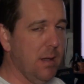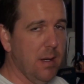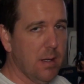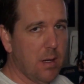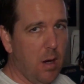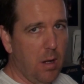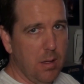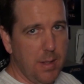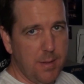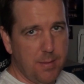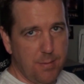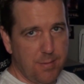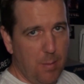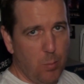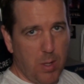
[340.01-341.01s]
uh, call
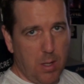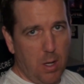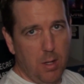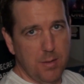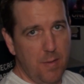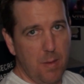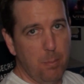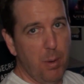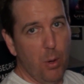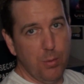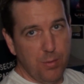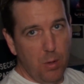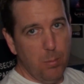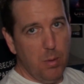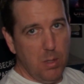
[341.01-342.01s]
it, someone called it the
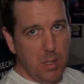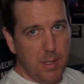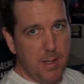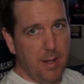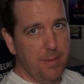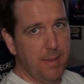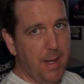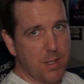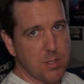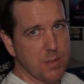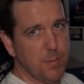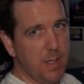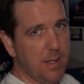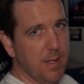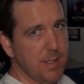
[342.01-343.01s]
bozo bullet, I think
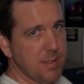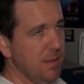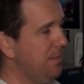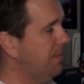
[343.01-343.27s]
just because